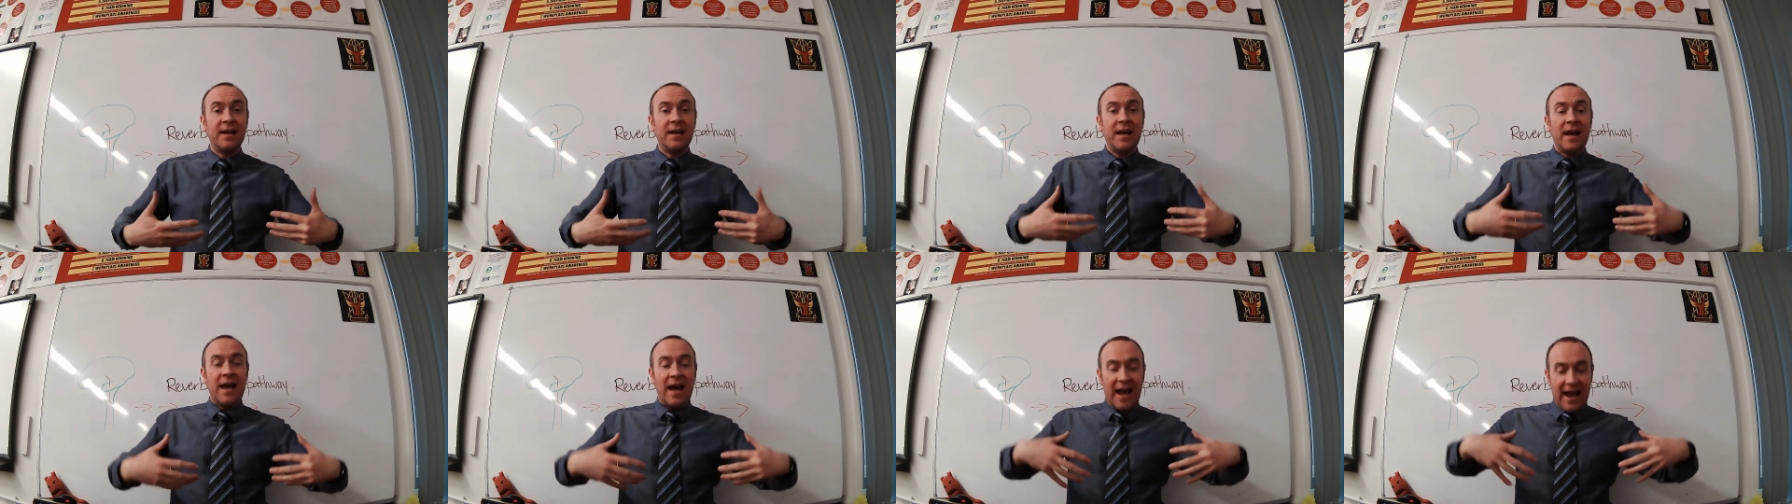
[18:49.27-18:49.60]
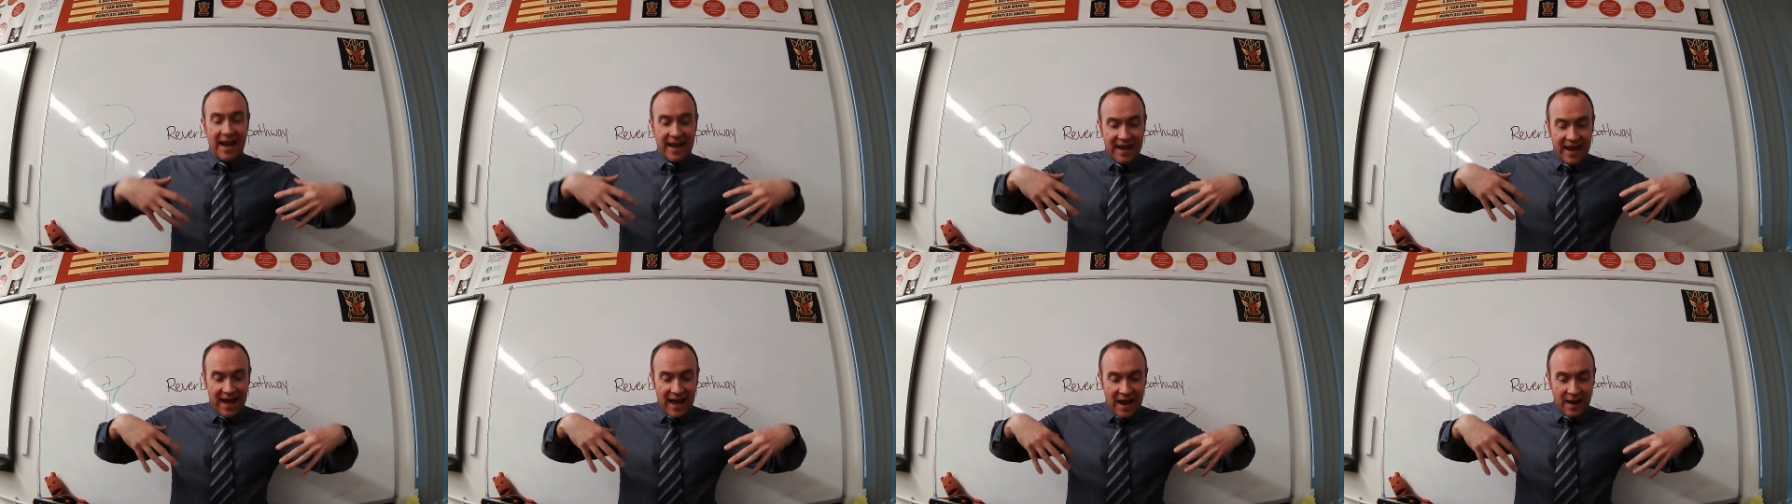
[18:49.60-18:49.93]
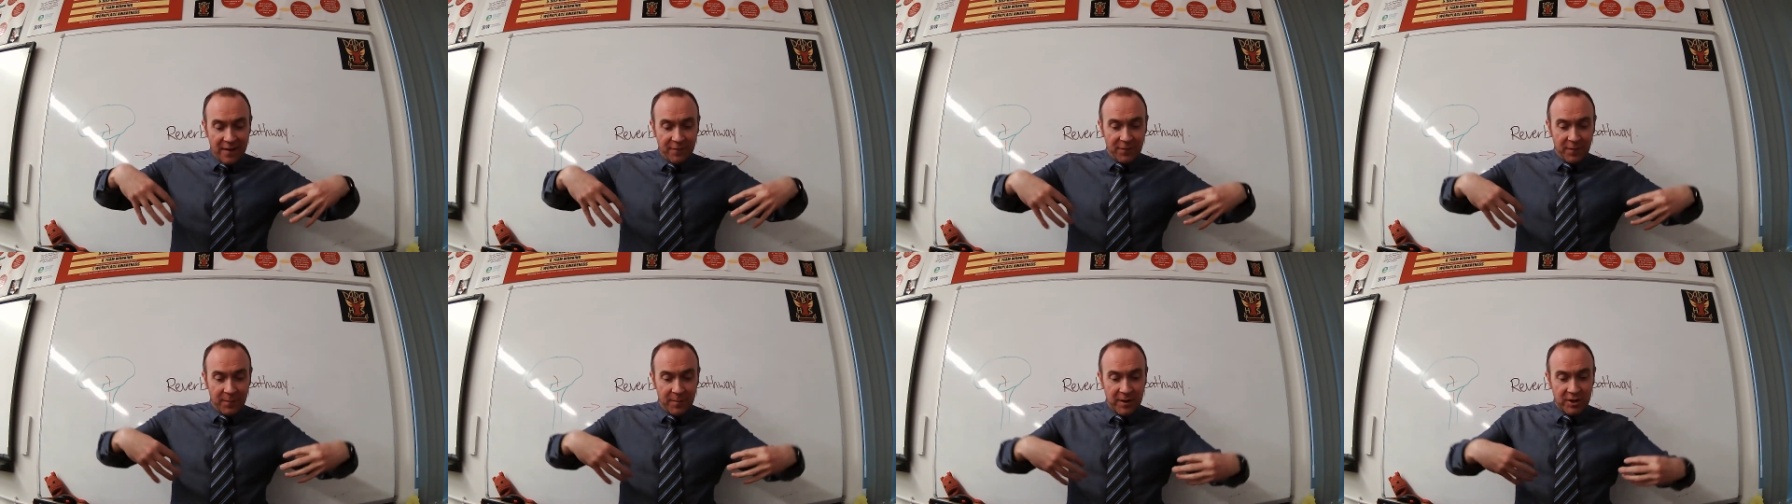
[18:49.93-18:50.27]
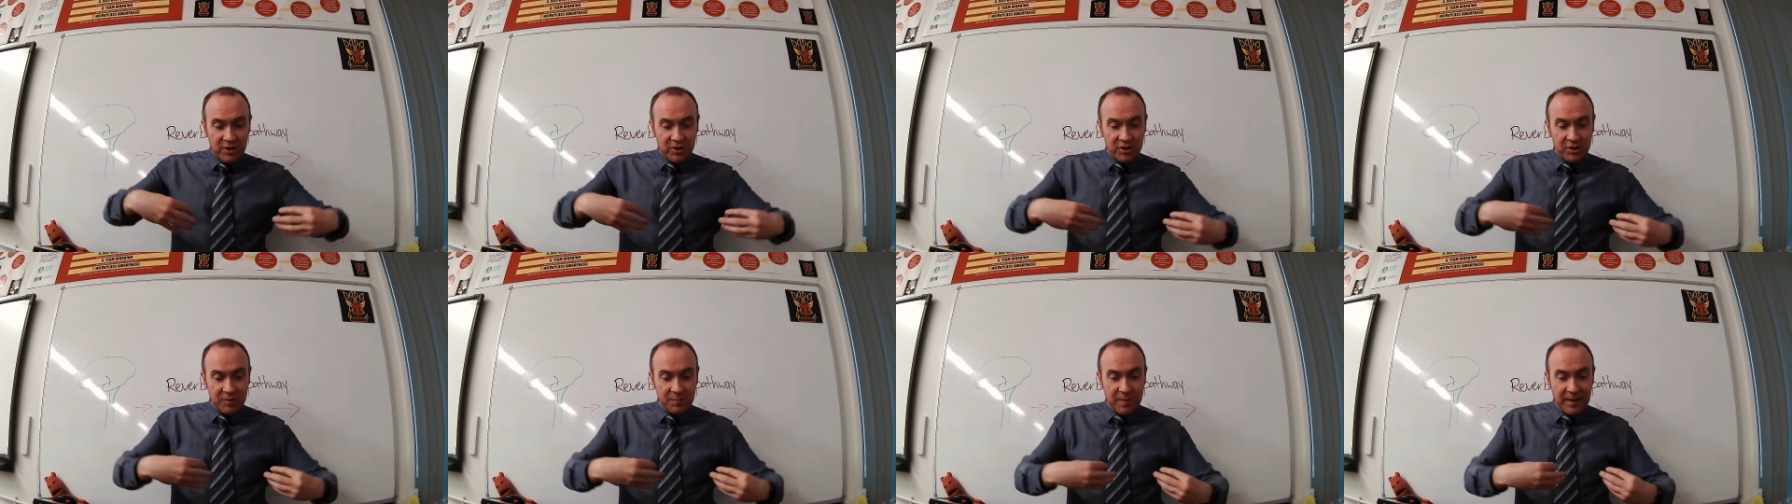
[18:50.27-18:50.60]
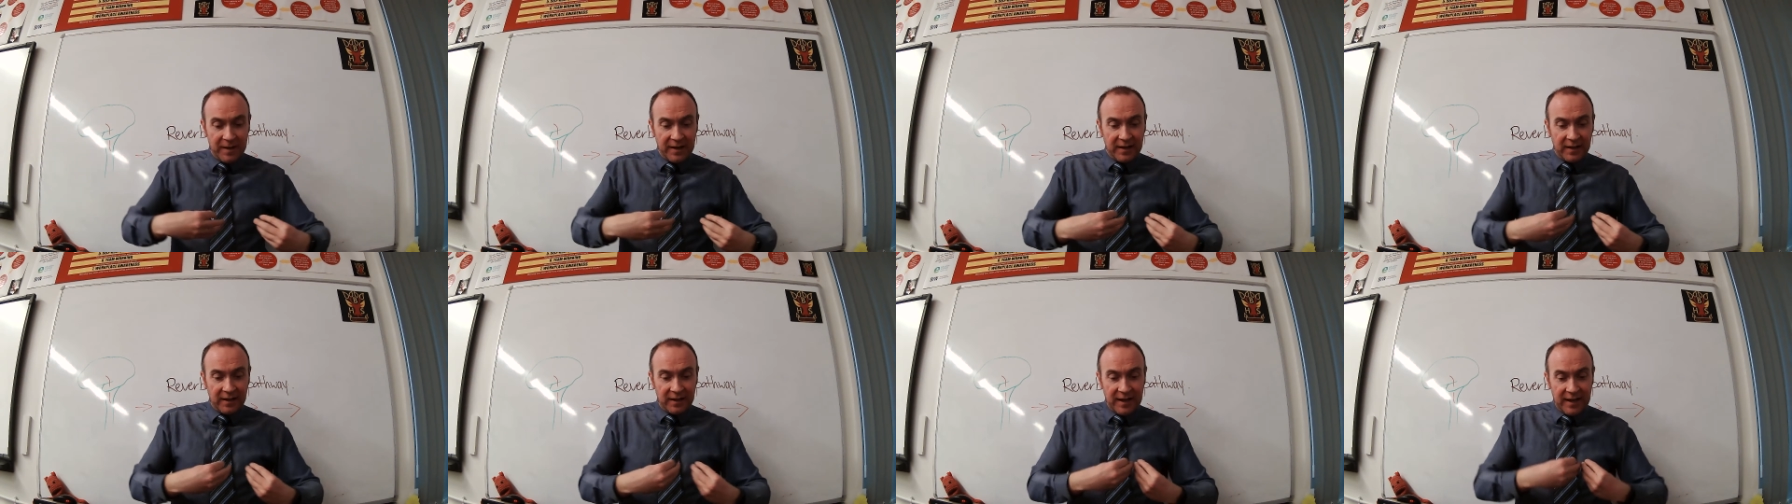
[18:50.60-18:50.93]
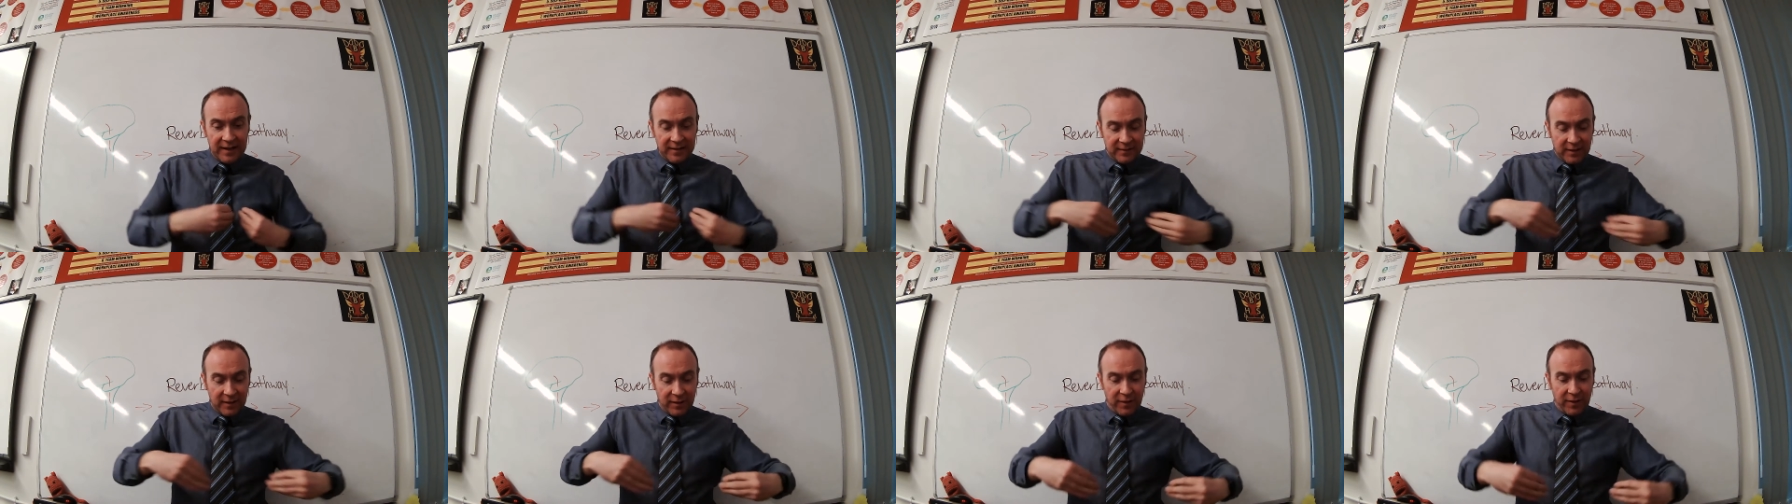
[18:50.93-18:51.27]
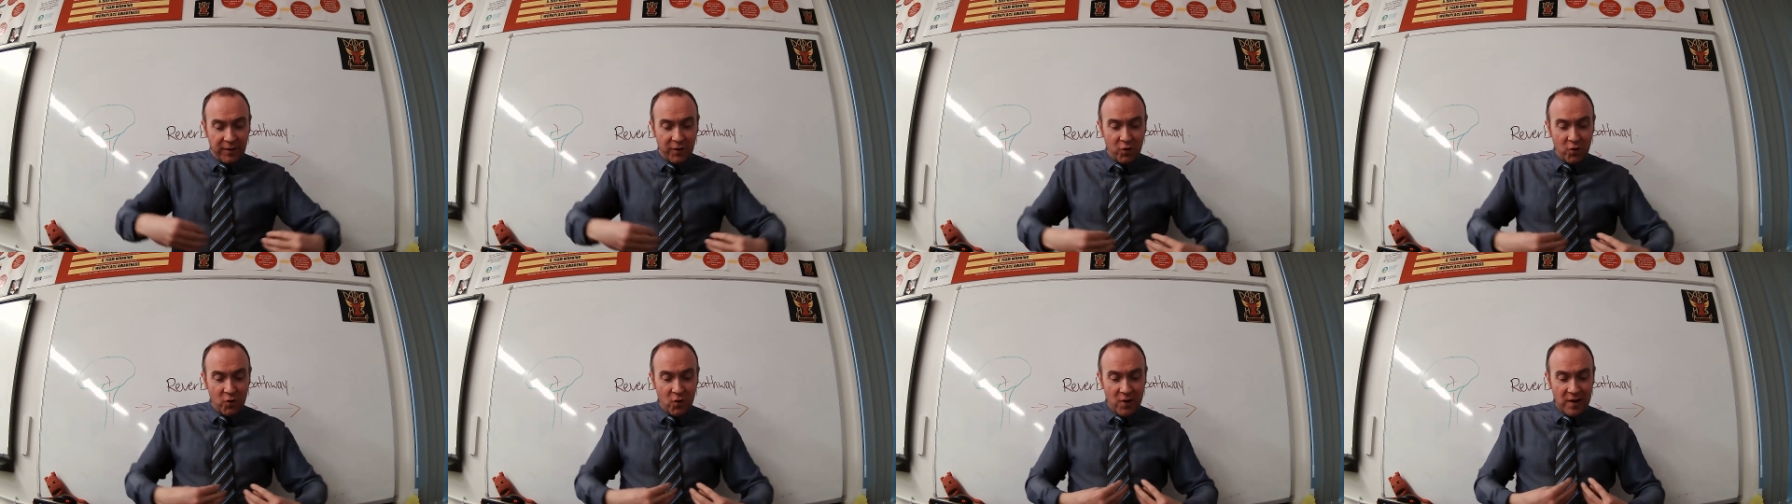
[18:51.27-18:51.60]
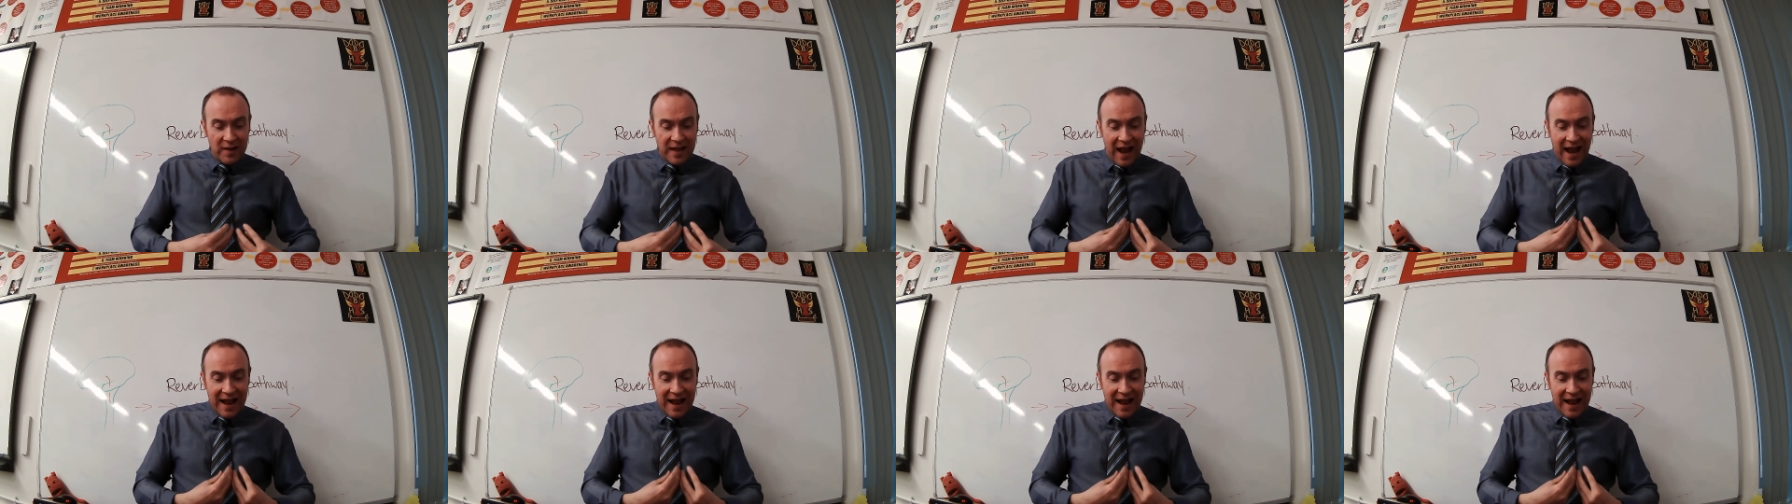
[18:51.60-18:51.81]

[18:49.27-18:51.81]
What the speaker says: and that information has been collected through